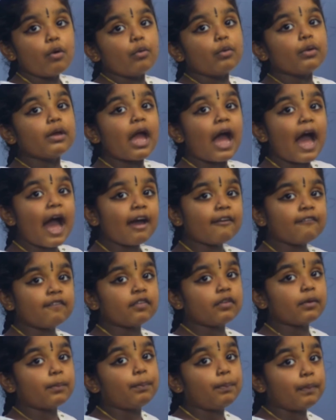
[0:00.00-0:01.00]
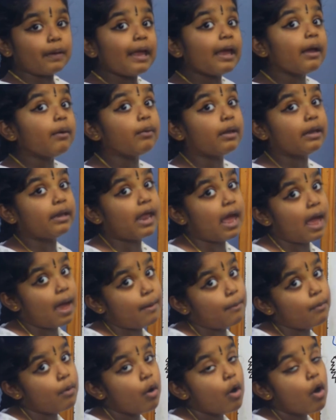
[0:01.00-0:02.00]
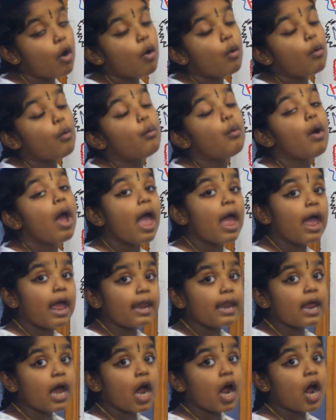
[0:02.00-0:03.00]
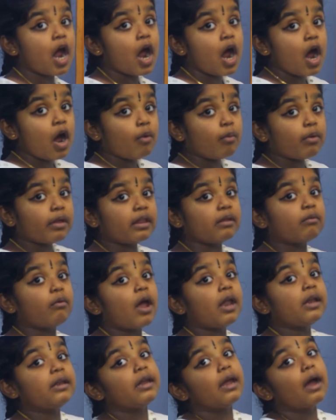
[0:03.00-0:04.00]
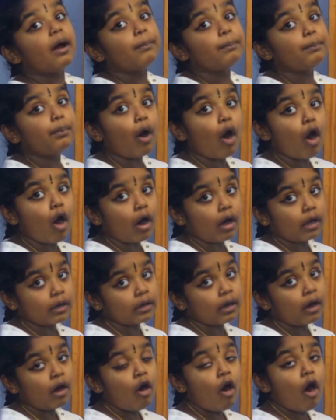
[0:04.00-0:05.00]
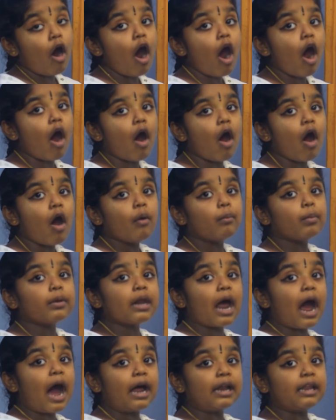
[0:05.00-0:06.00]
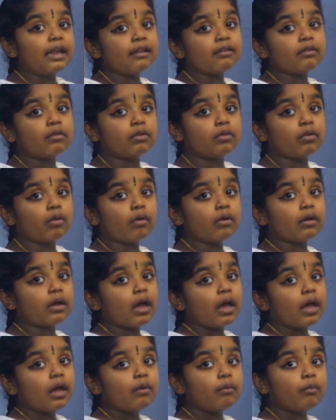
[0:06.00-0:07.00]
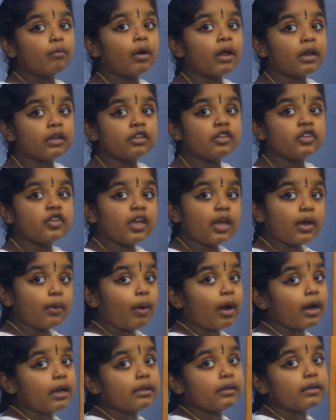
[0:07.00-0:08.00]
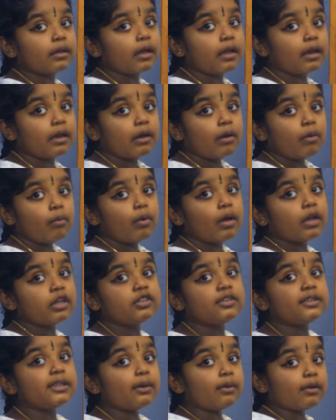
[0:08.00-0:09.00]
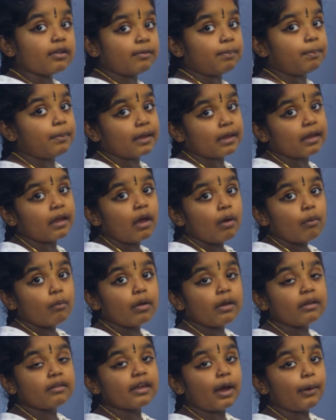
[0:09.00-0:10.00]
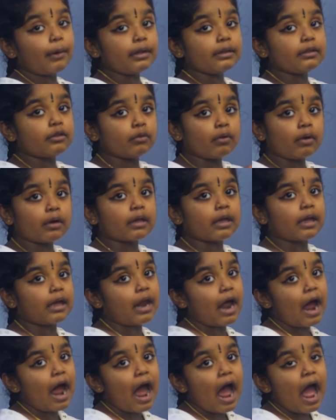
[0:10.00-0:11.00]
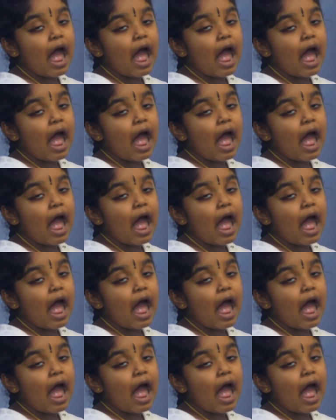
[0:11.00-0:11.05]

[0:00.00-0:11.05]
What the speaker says: We have to play with them when they are born, or when others took, when she was playing, when someone took it,